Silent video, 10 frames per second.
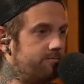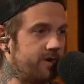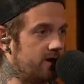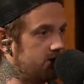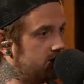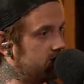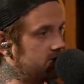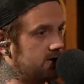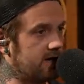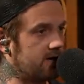but
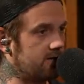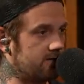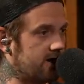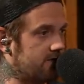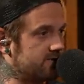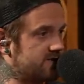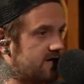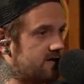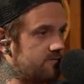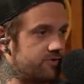like I was
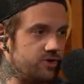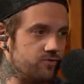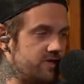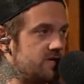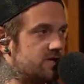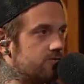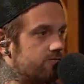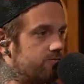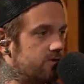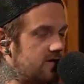saying, you need
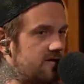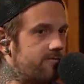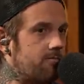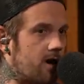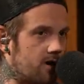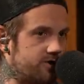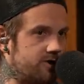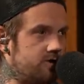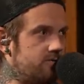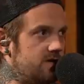to leave
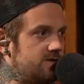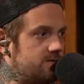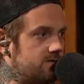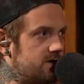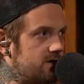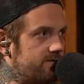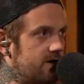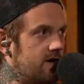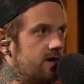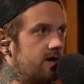margin. You need to leave